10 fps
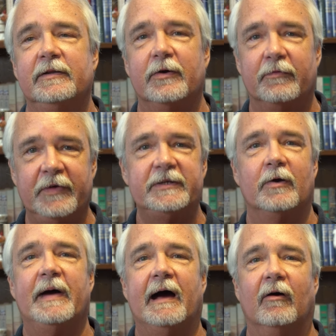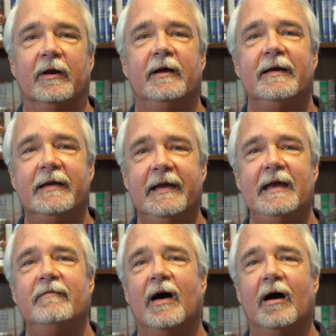their veto power,
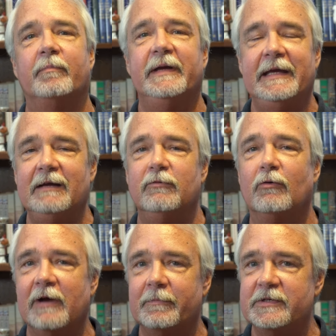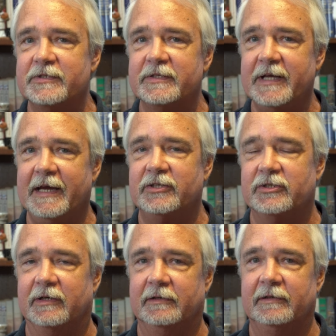gave up equal
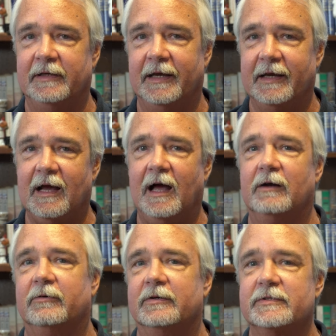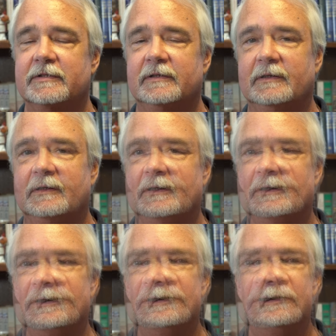representation in Congress.
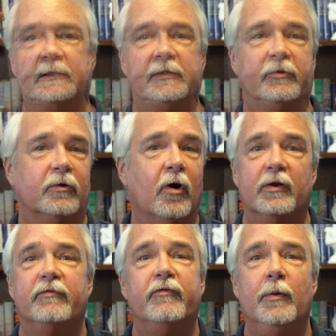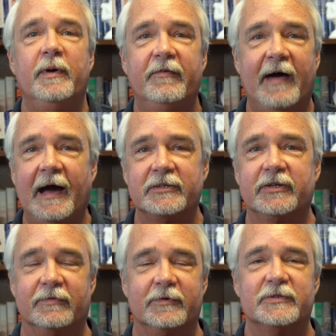You could call it affirmative
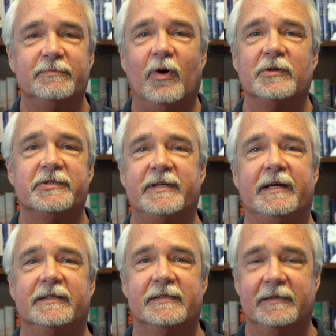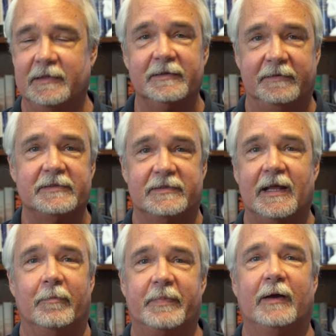action for small states. That's
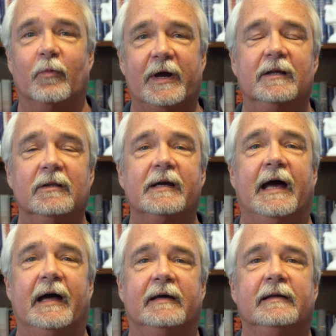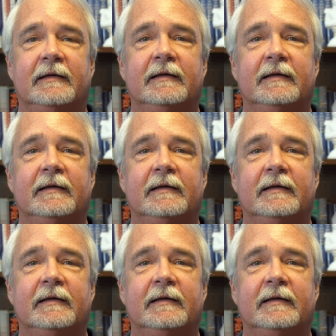not a bad way to look at it.